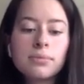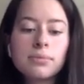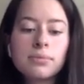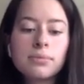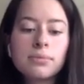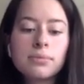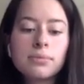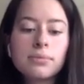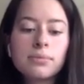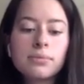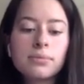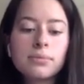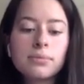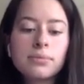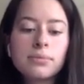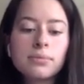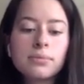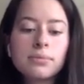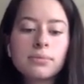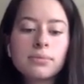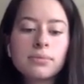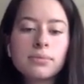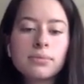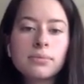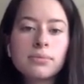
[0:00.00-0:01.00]

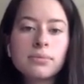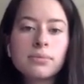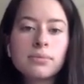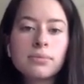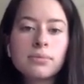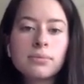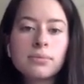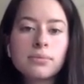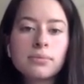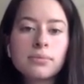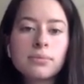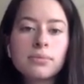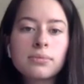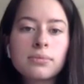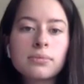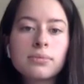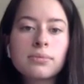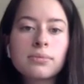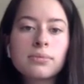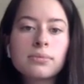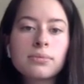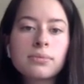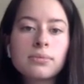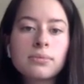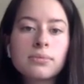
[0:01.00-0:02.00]

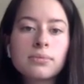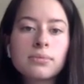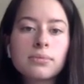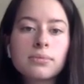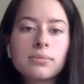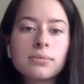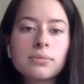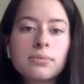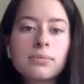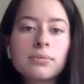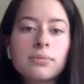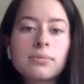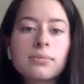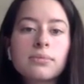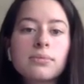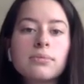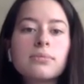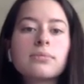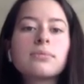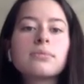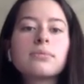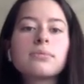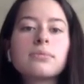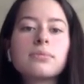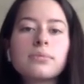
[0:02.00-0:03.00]

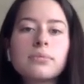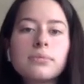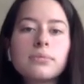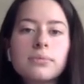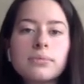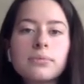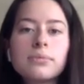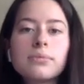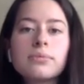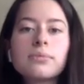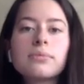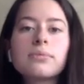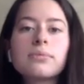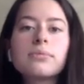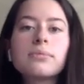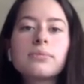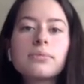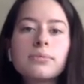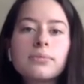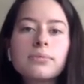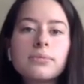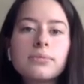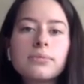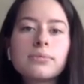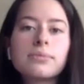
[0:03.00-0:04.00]

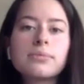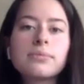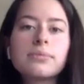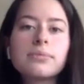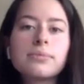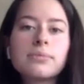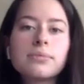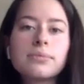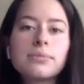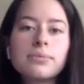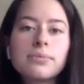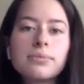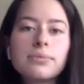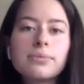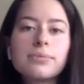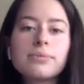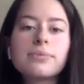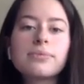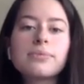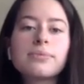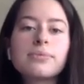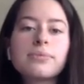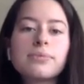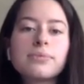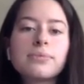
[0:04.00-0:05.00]

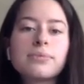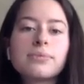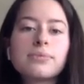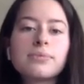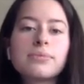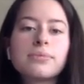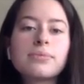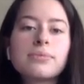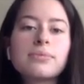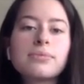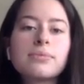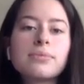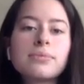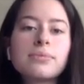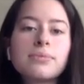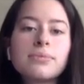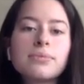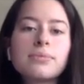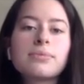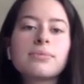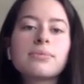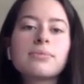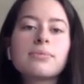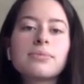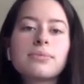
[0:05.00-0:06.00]

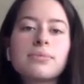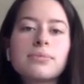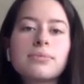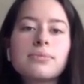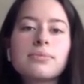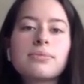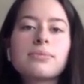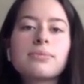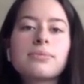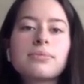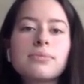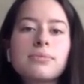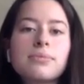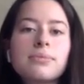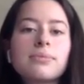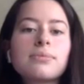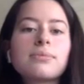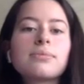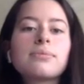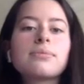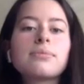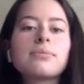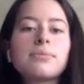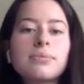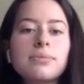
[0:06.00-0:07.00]

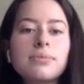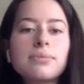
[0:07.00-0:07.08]
The person shown says nothing.